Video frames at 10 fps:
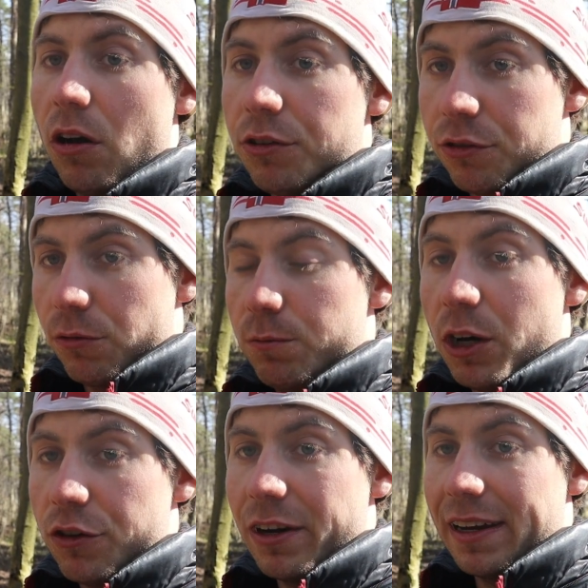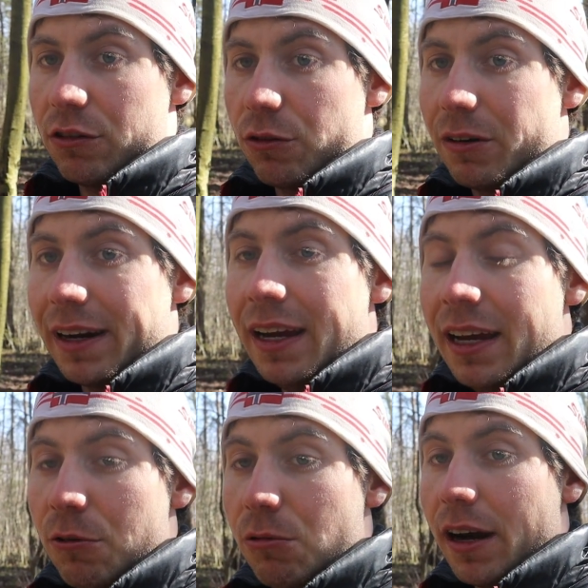also much nicer when i
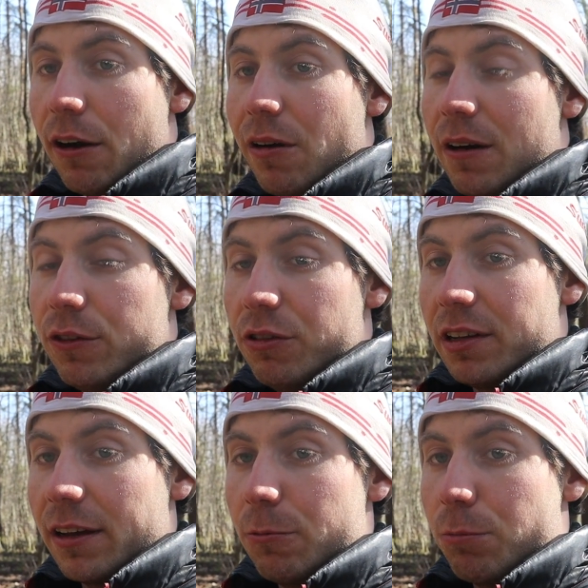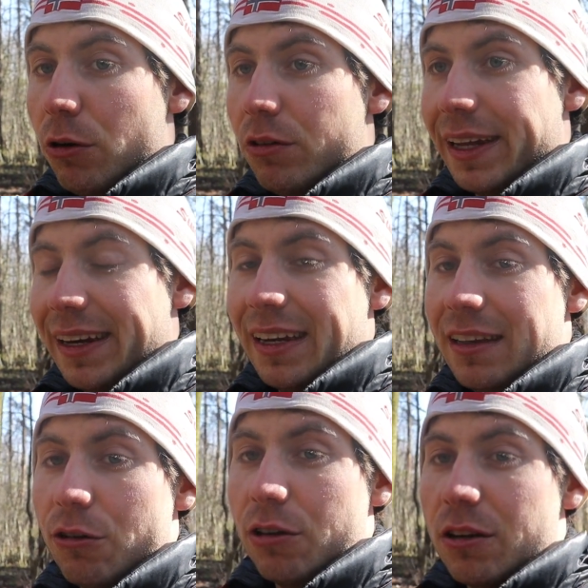when i arrived to southern poland
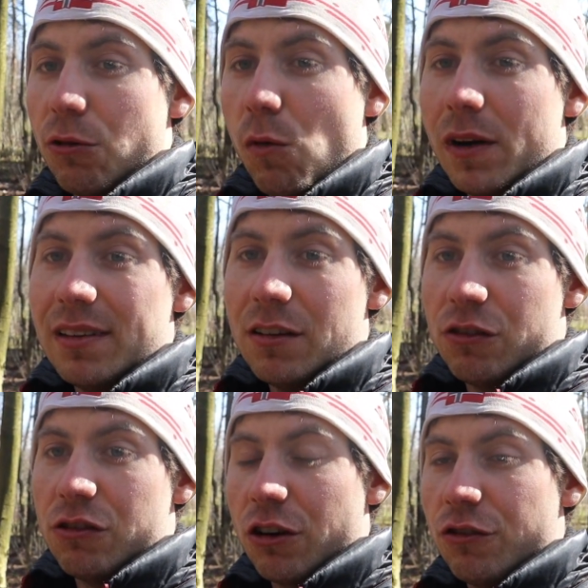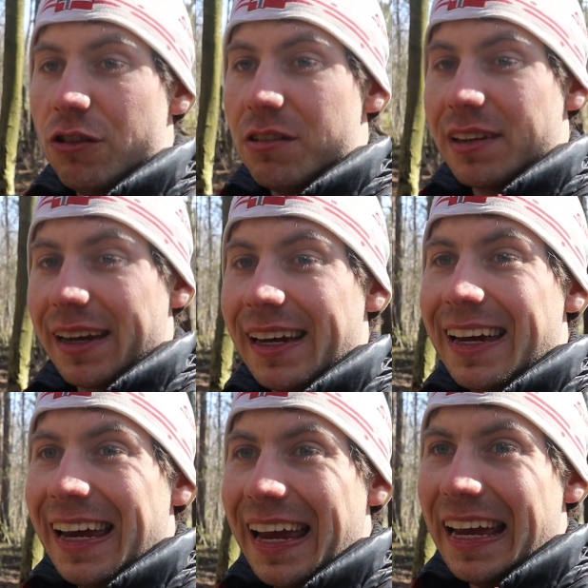there there wasn't such this like
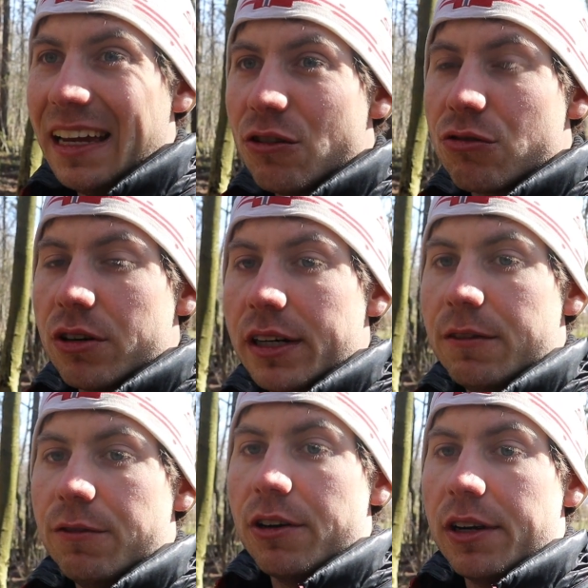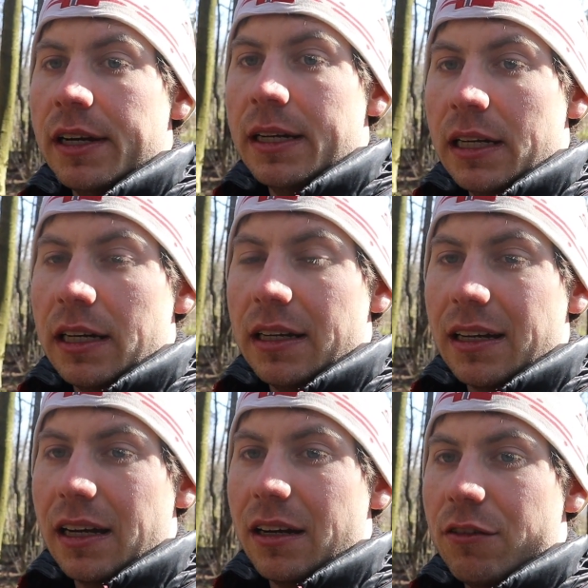angry very
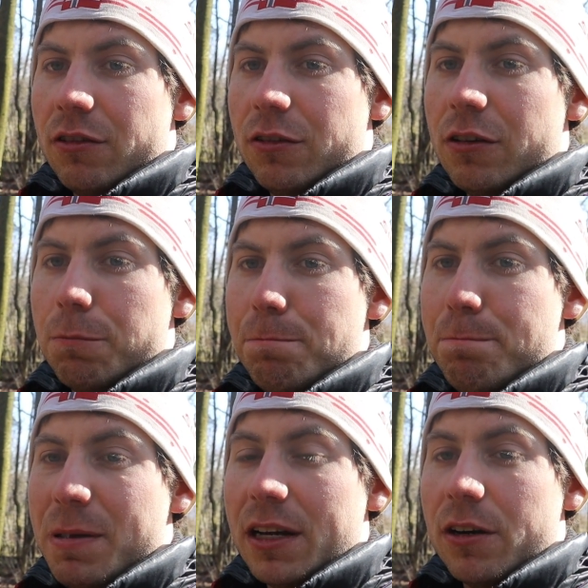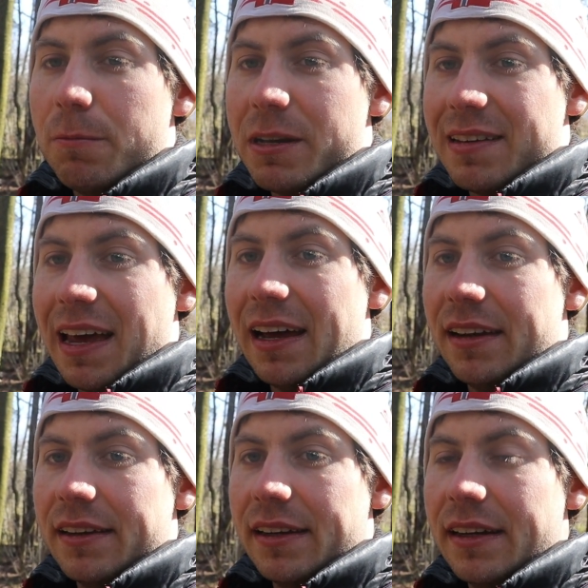just bitter
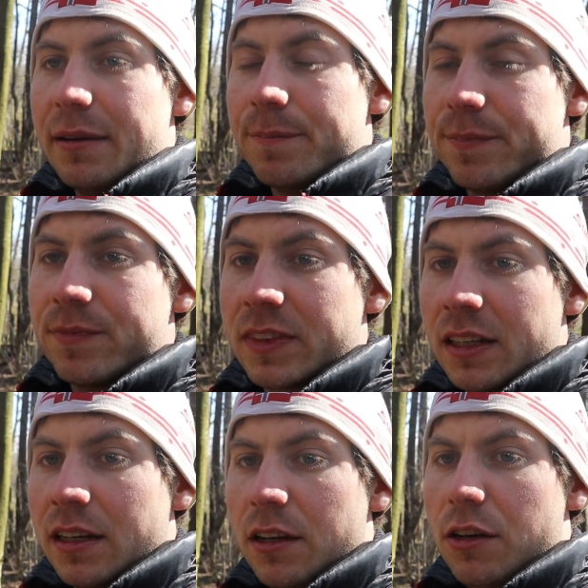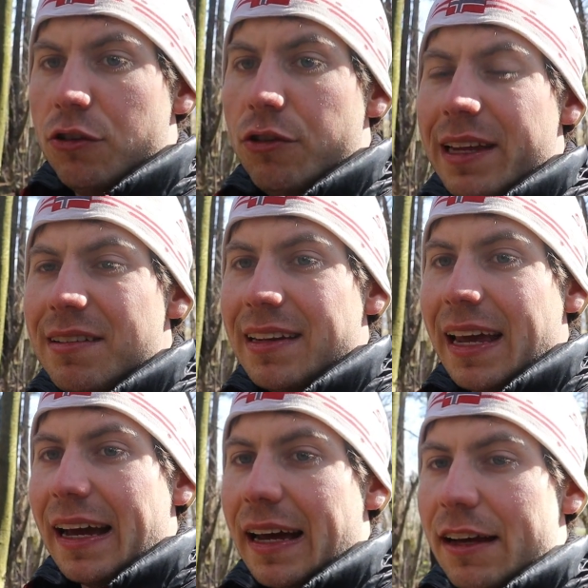mentality. And to this
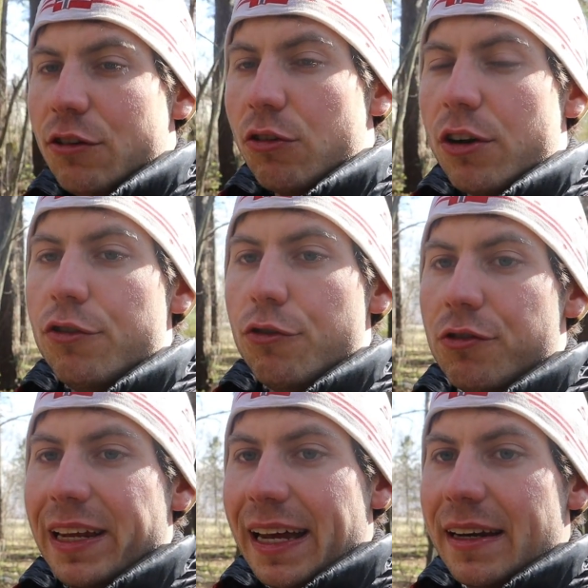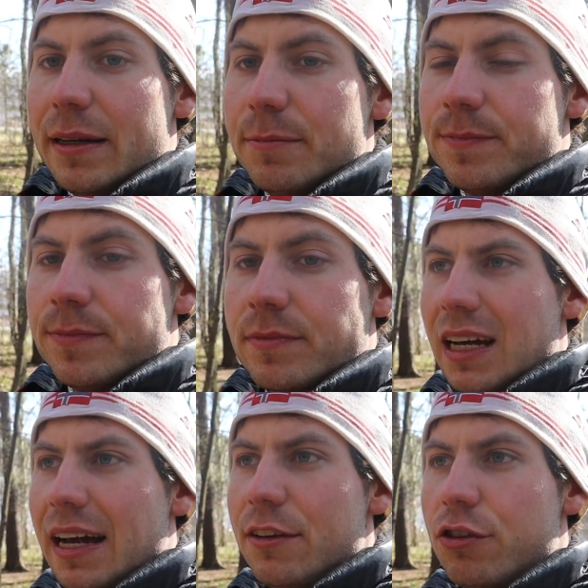day, I, I don't understand it.
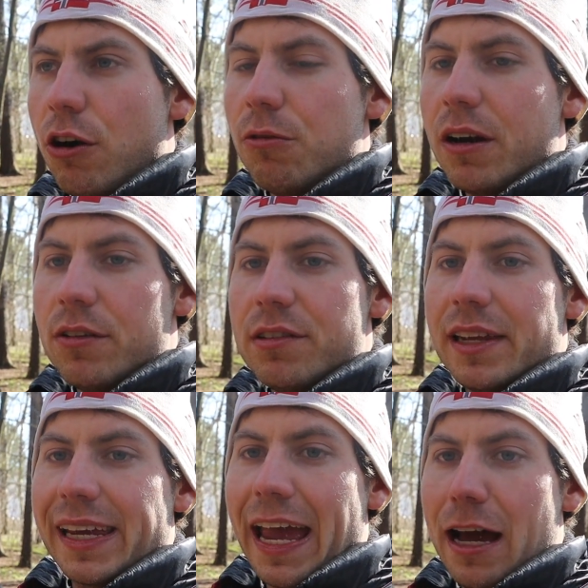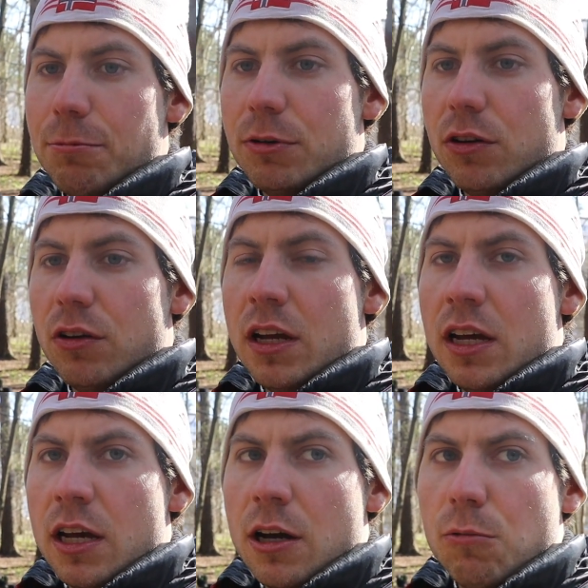I saw it when I was in the capital,
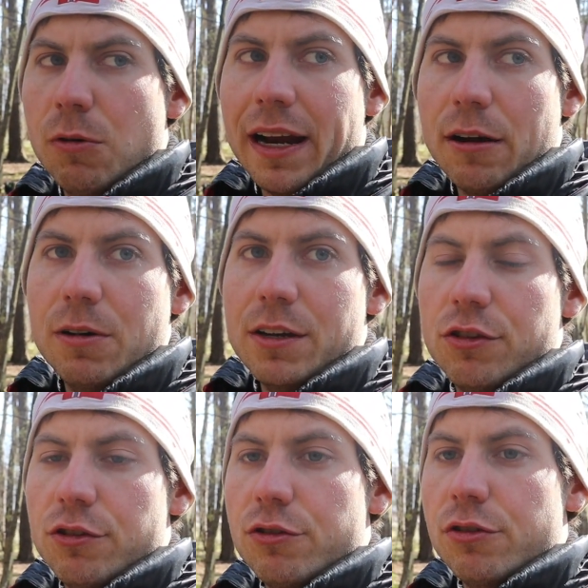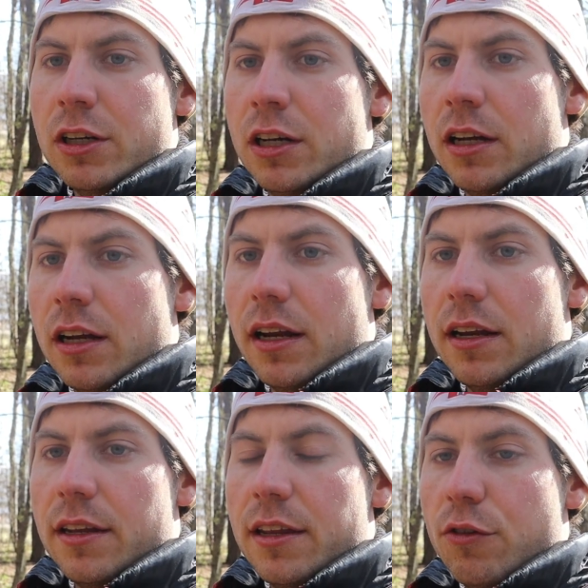when I went to
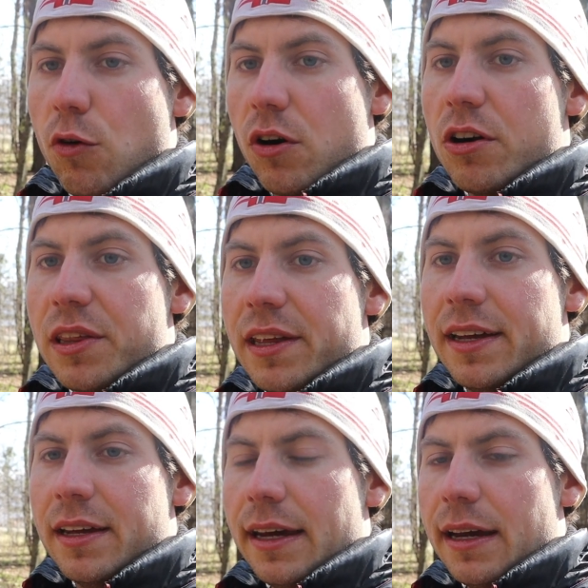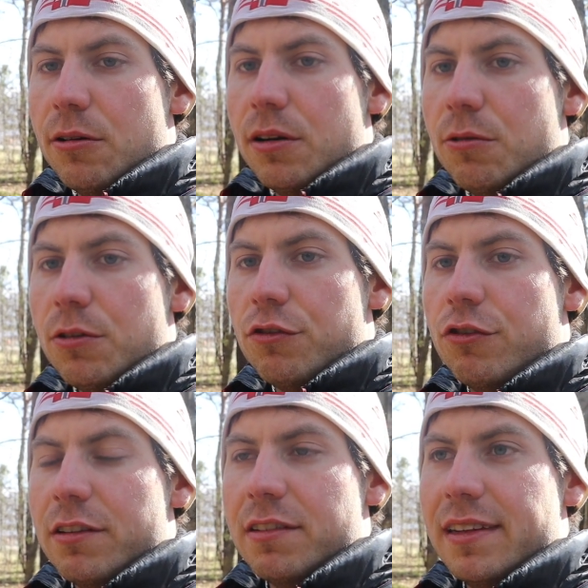the north. It, it was
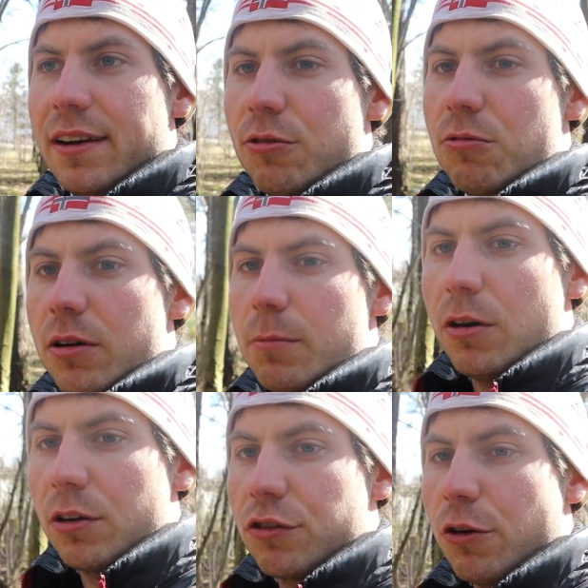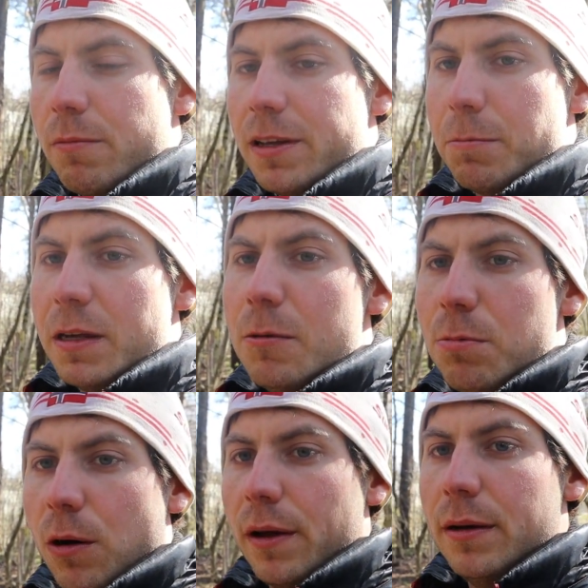just there among so many
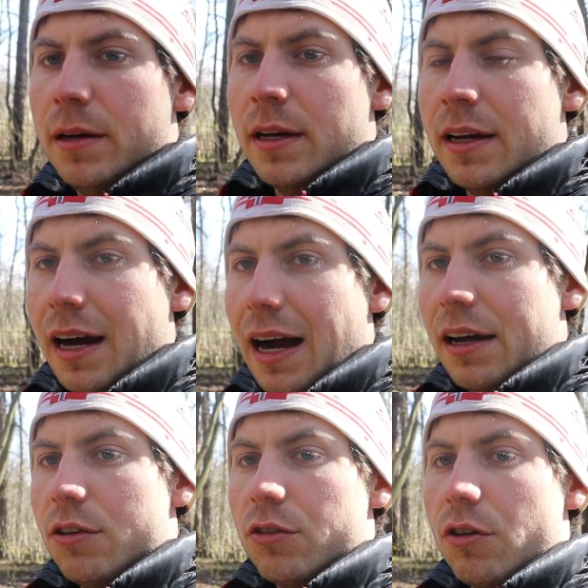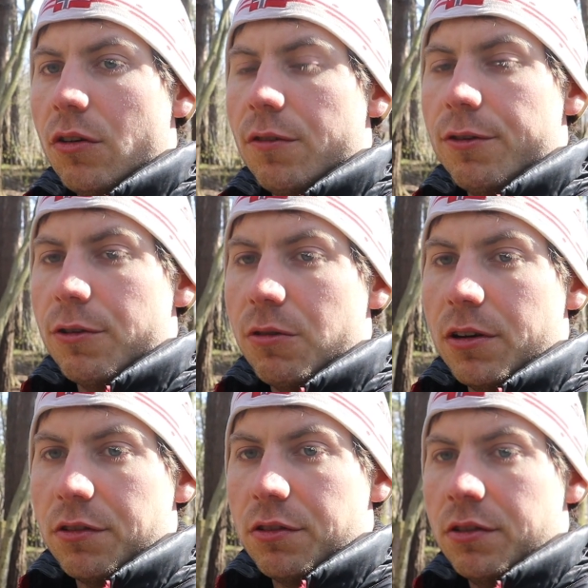people. And I don't know if it
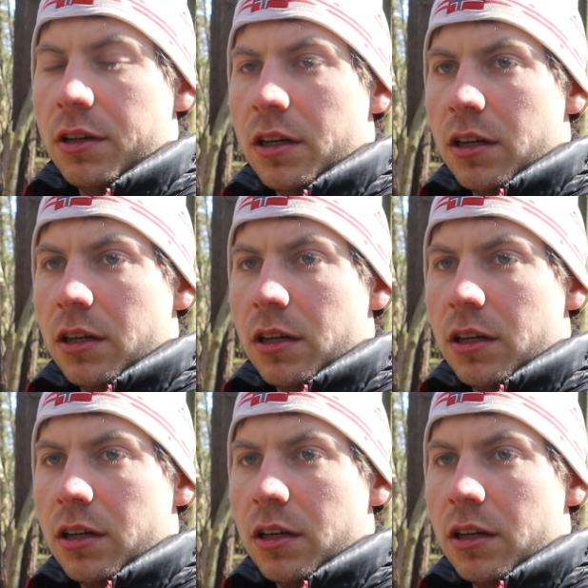was